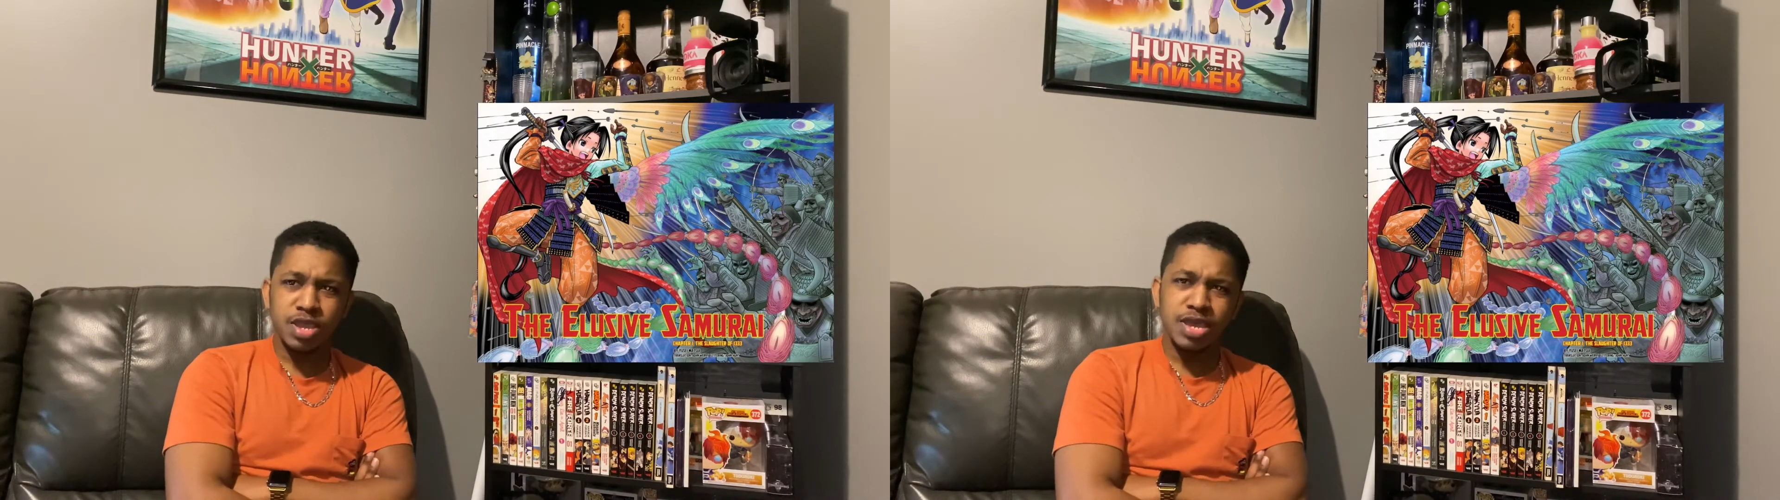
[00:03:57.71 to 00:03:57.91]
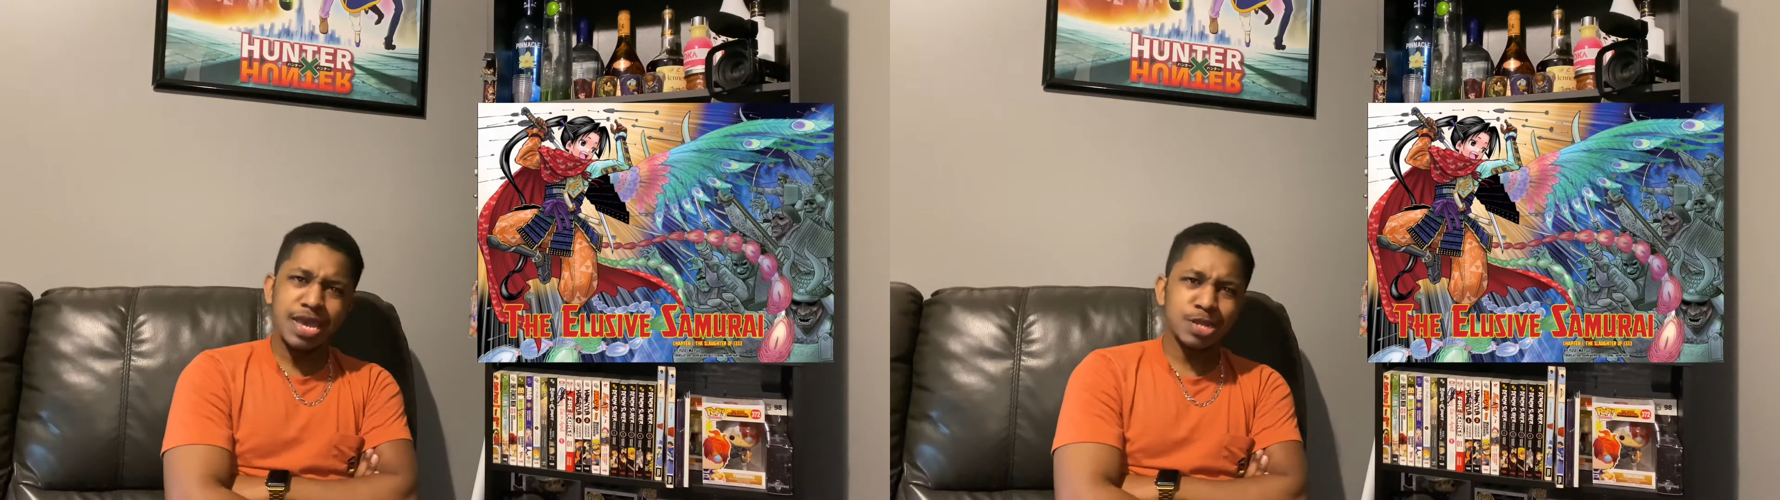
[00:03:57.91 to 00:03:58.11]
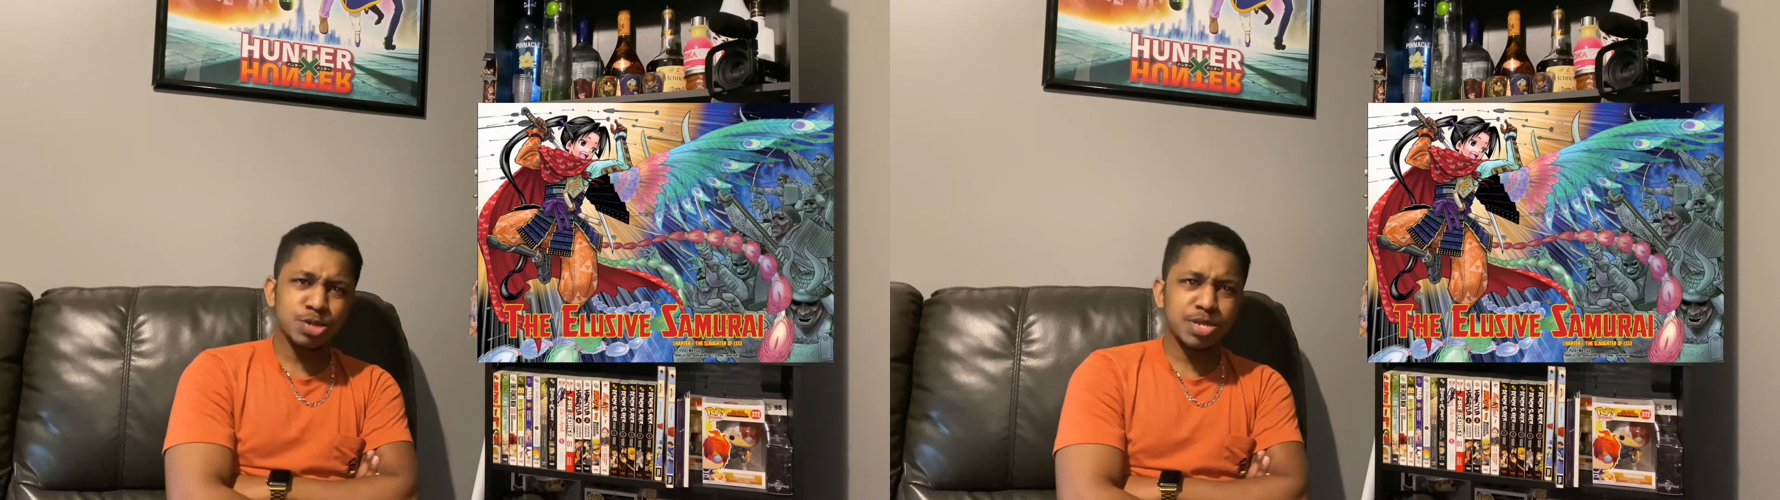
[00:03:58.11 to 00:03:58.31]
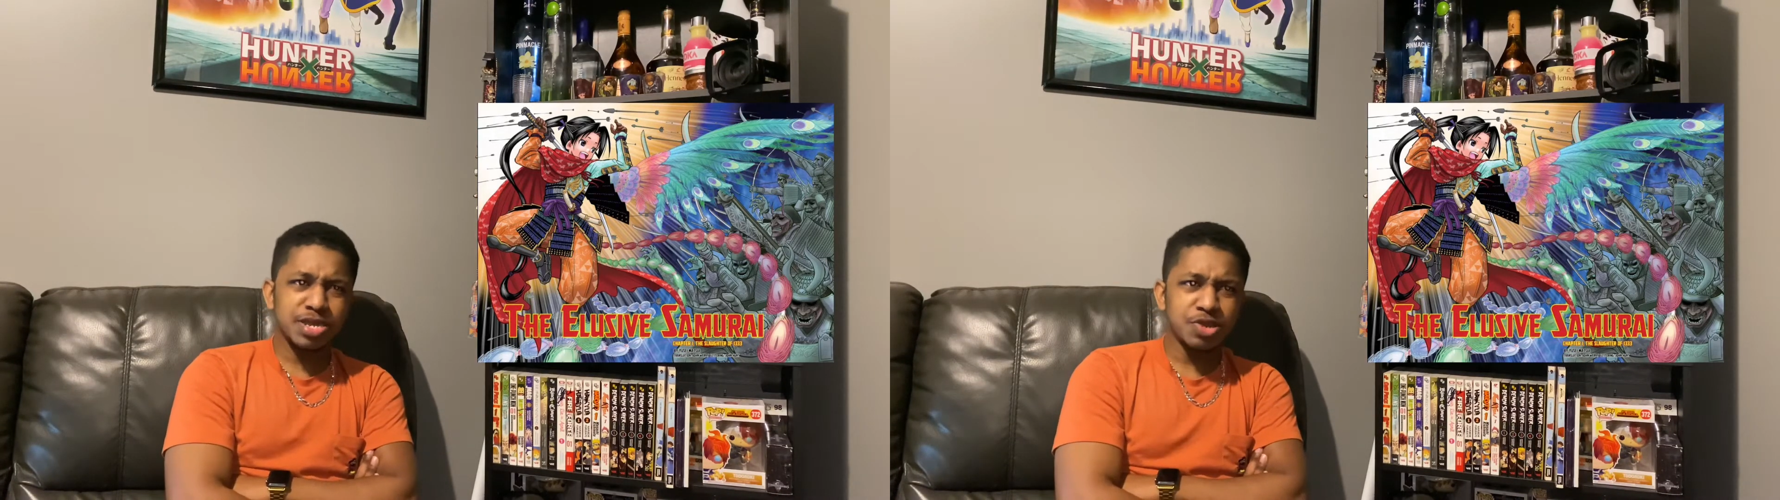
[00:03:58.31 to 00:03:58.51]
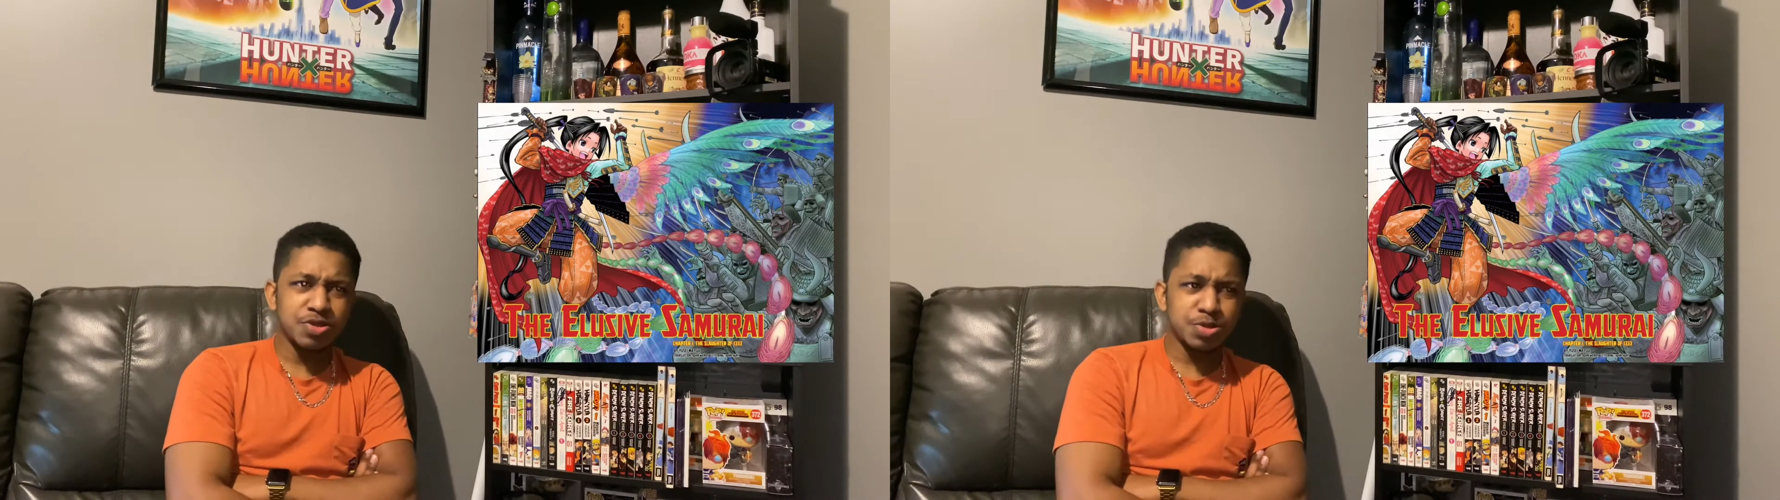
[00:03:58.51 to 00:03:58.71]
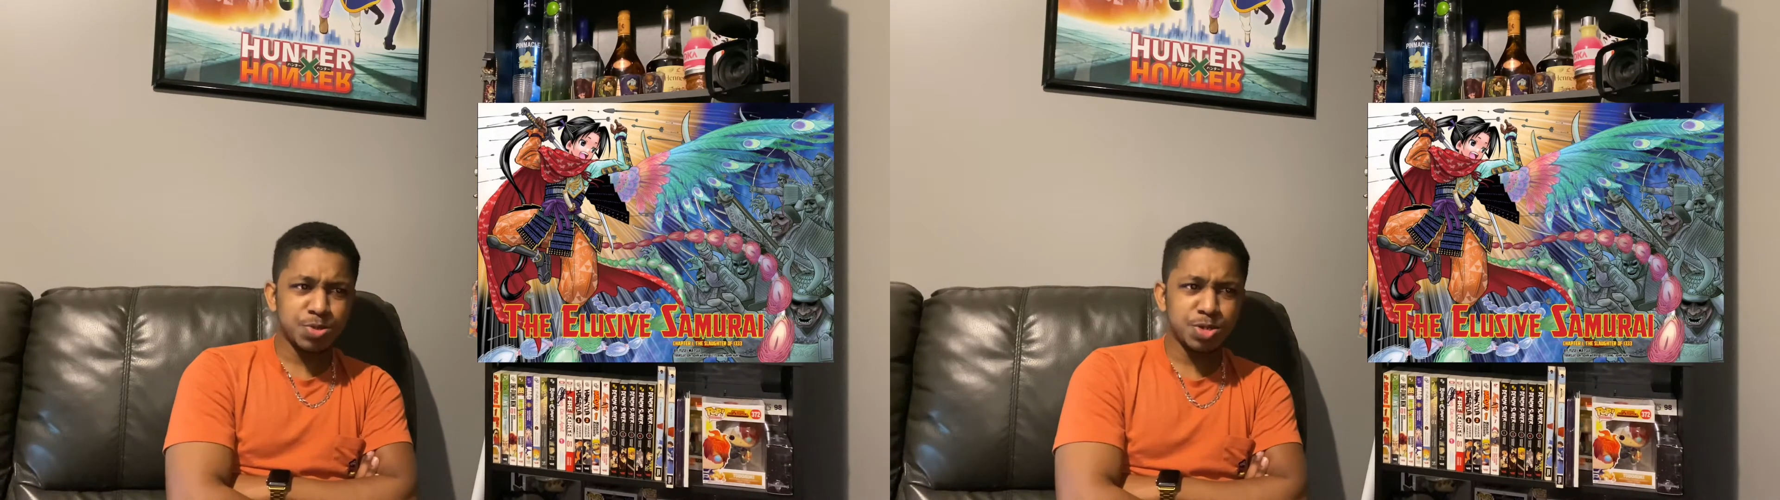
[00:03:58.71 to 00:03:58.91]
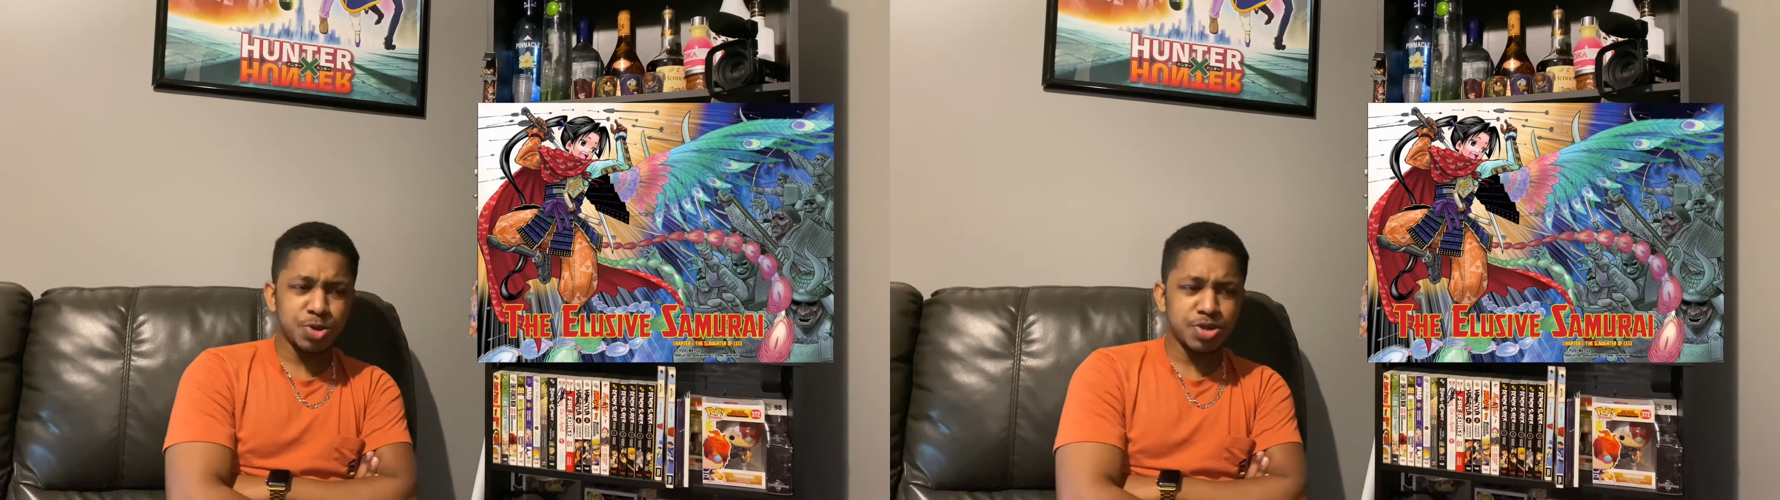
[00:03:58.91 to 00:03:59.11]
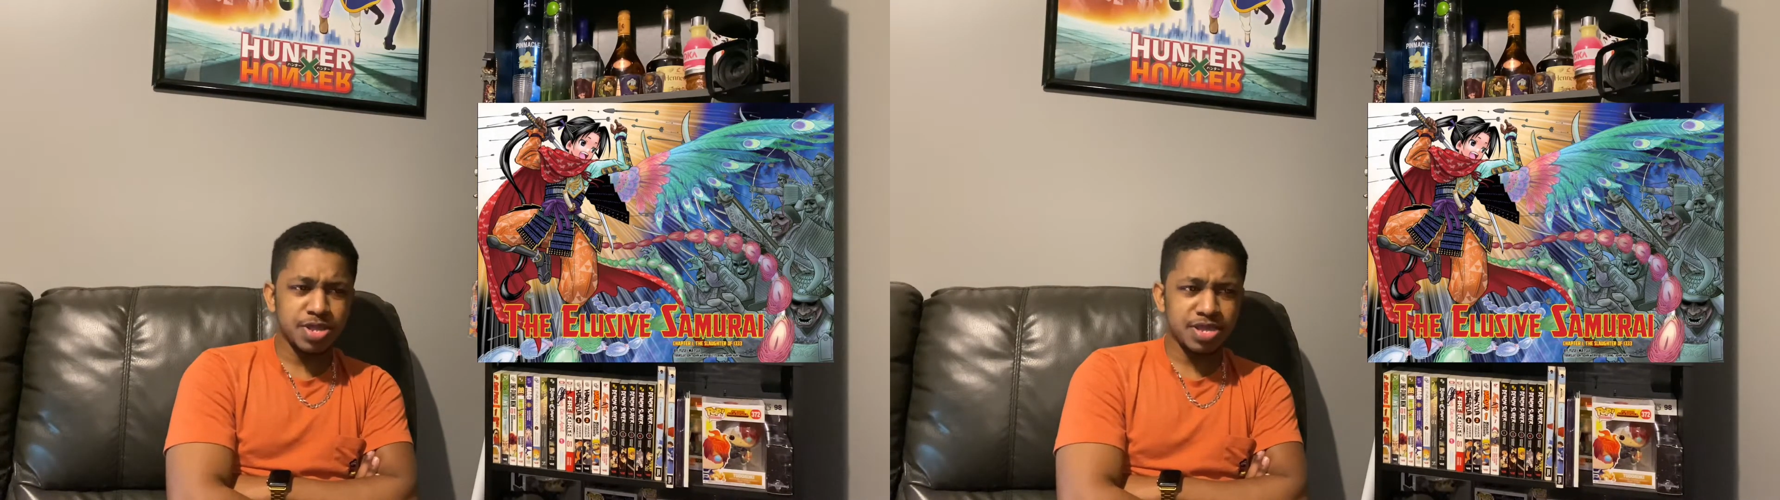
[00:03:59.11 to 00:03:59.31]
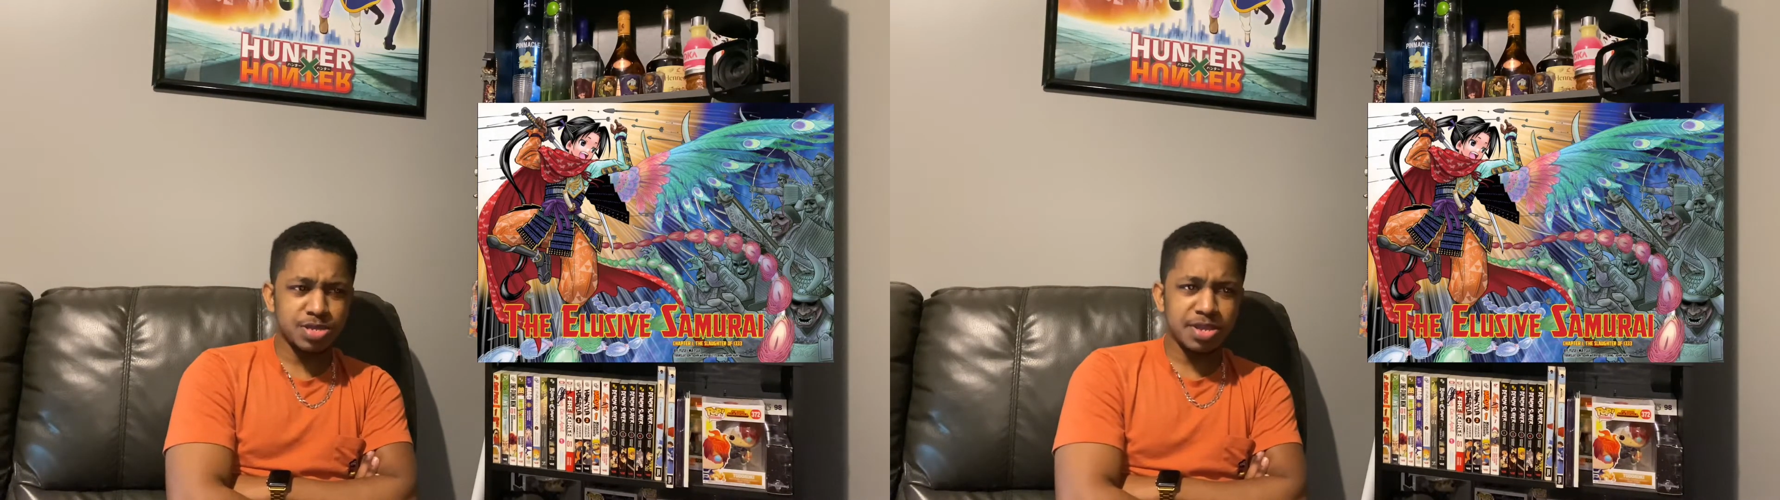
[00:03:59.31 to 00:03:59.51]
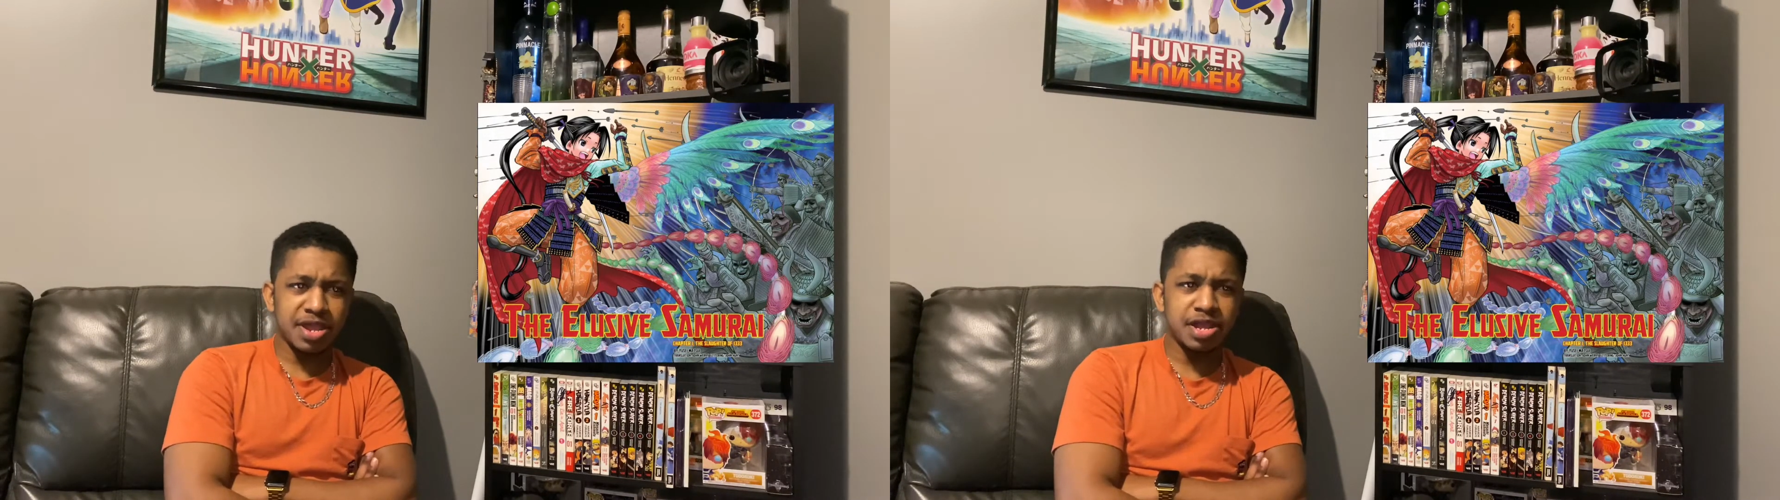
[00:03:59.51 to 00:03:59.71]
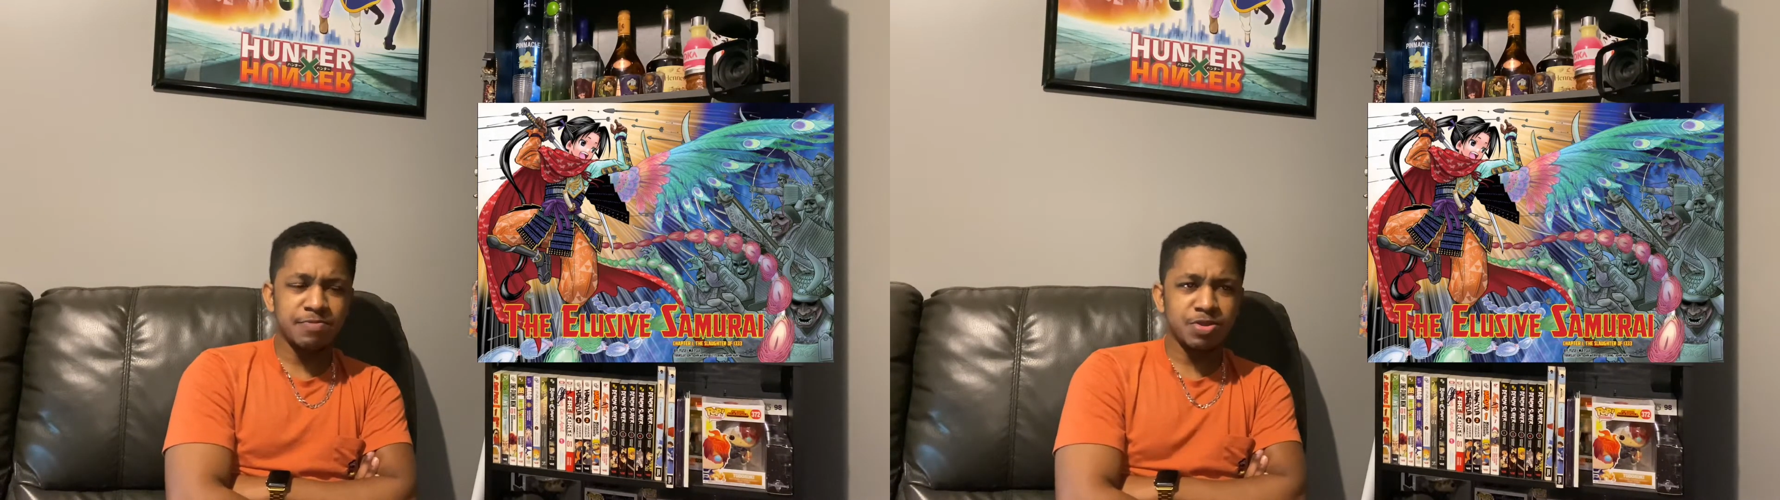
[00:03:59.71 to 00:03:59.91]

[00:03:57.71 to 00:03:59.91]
interesting character for sure. Like, his dynamic with the